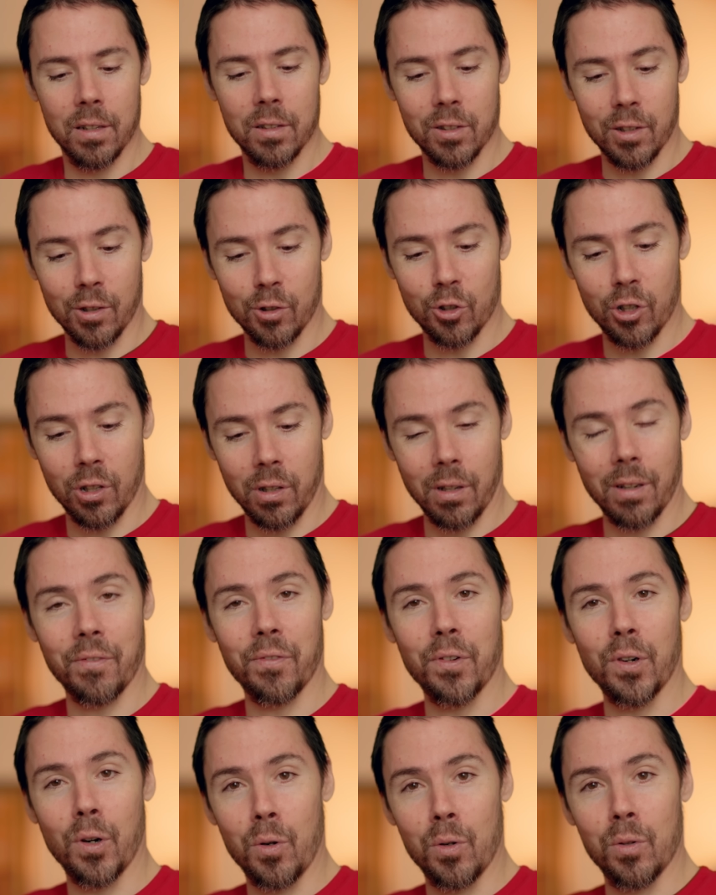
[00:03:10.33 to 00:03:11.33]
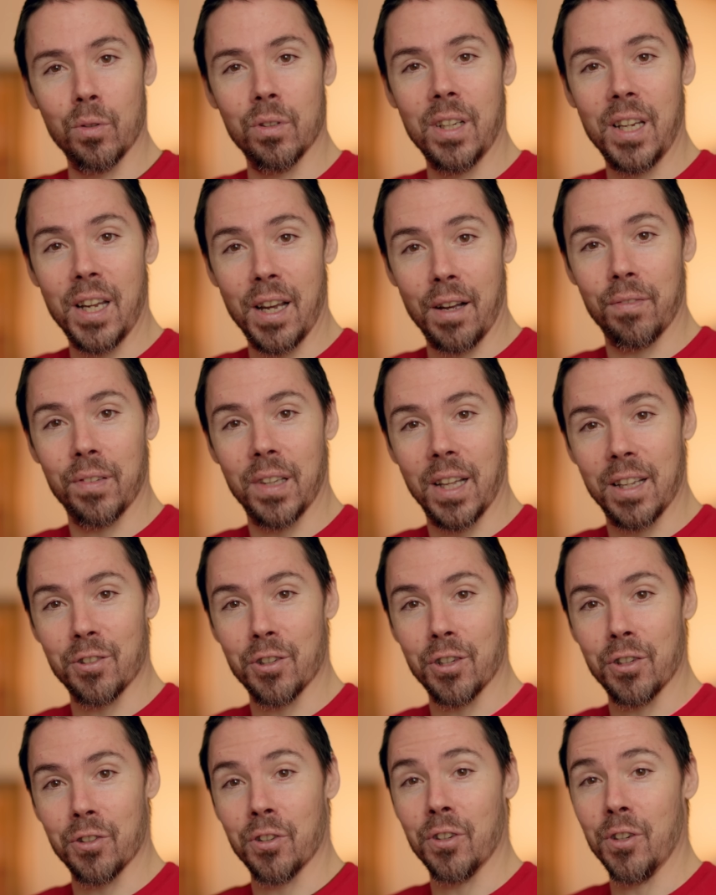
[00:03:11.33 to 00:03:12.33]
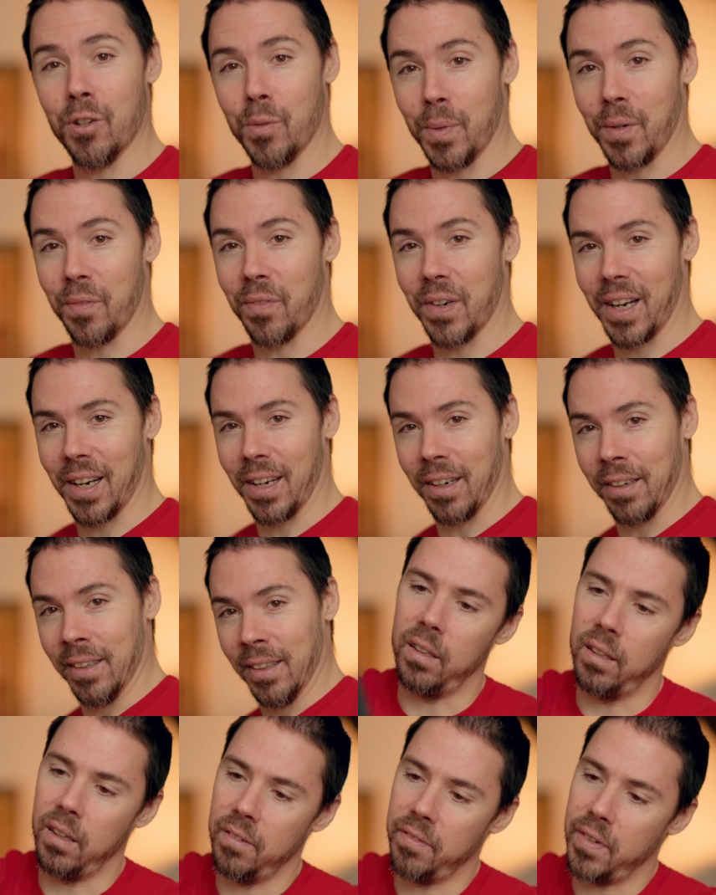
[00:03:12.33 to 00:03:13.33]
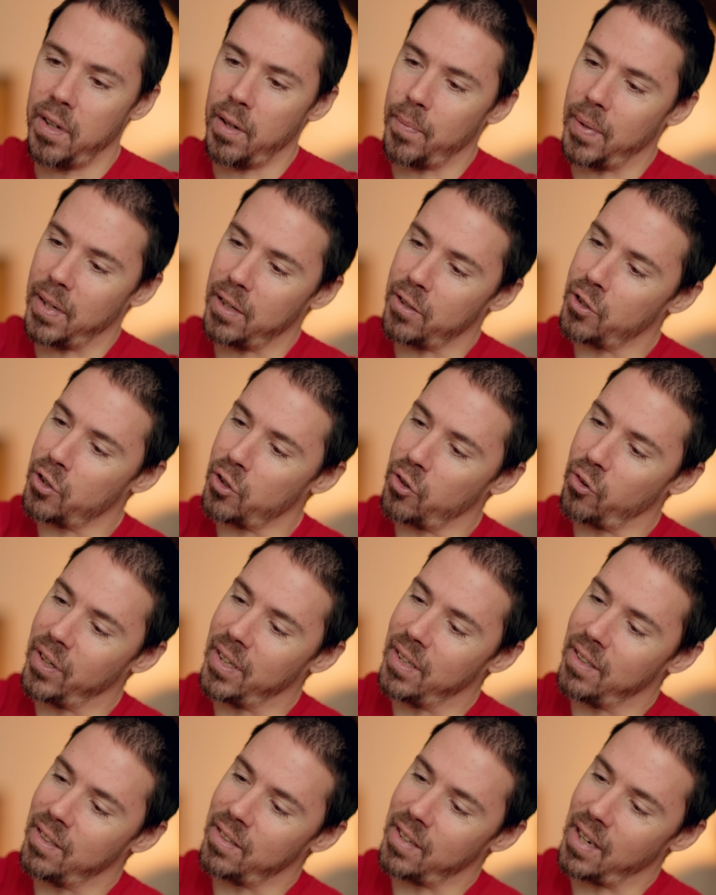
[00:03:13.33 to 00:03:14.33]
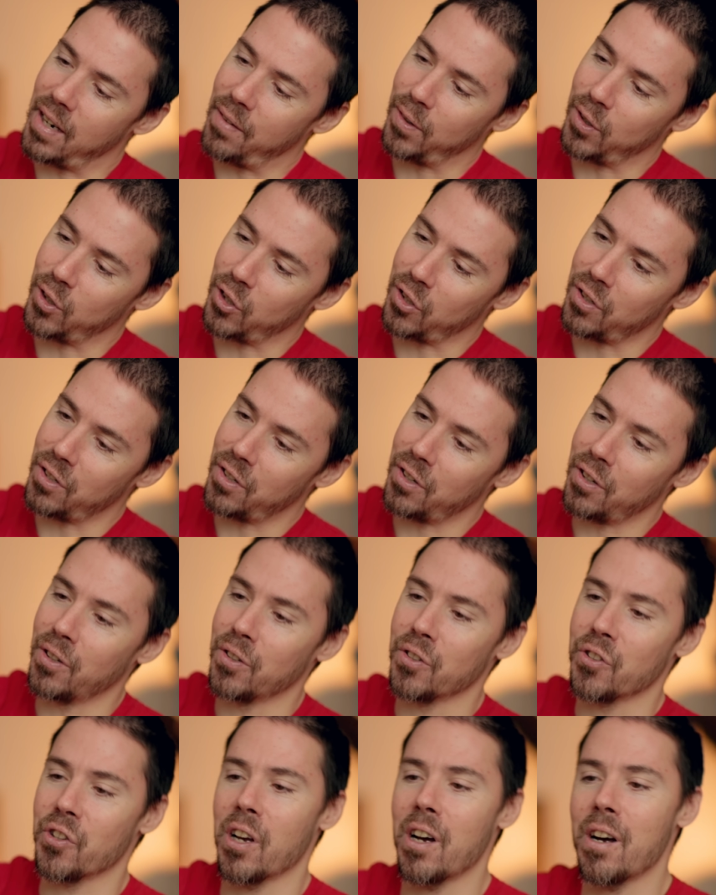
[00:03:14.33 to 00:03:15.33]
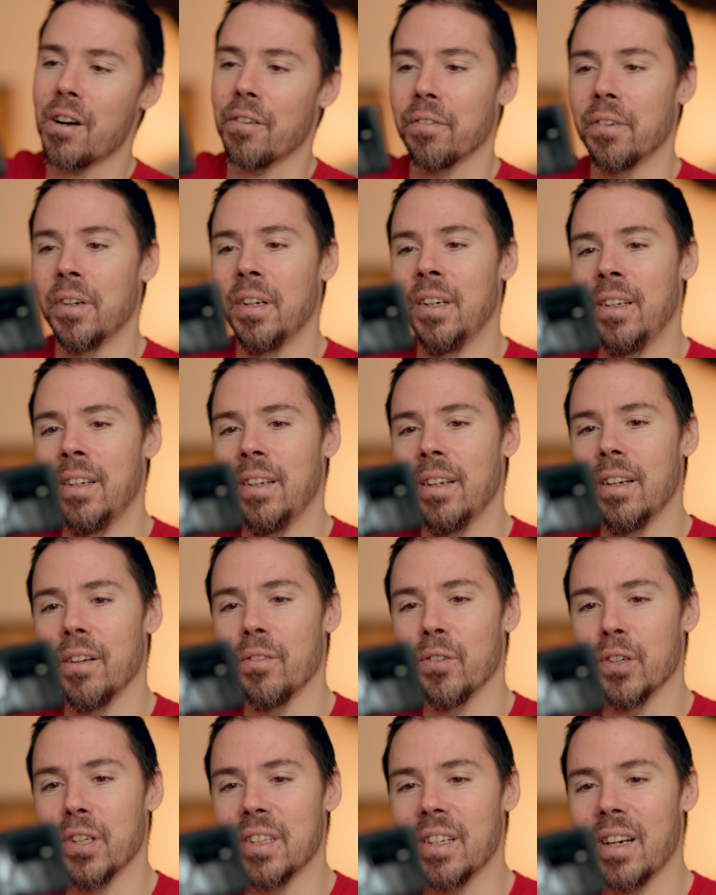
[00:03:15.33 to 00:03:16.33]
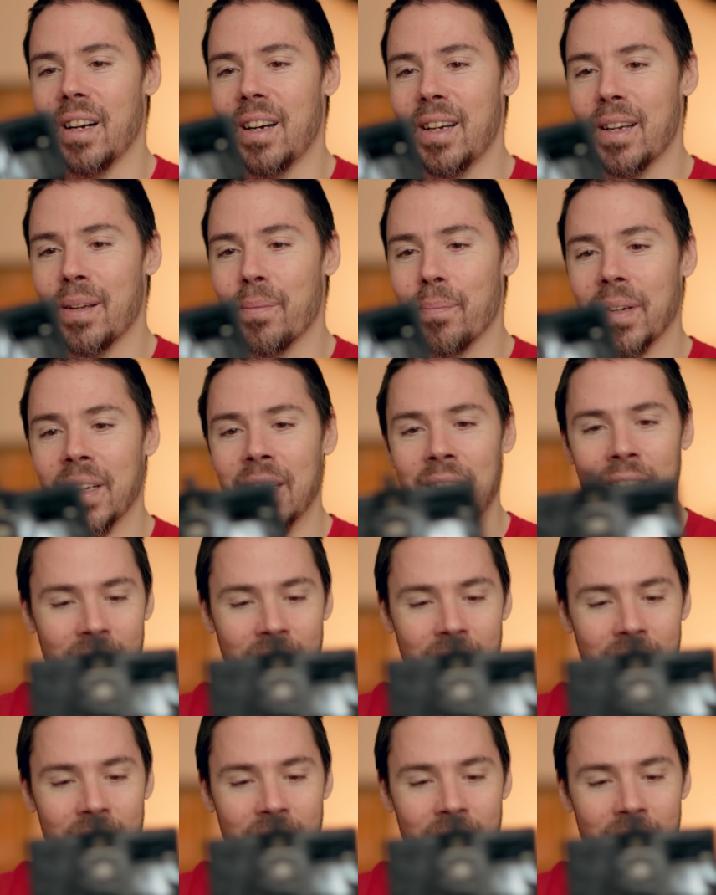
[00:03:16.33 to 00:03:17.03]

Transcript: So just look for old E F lenses. You'll be fine. Love how my screensaver just turns off every time.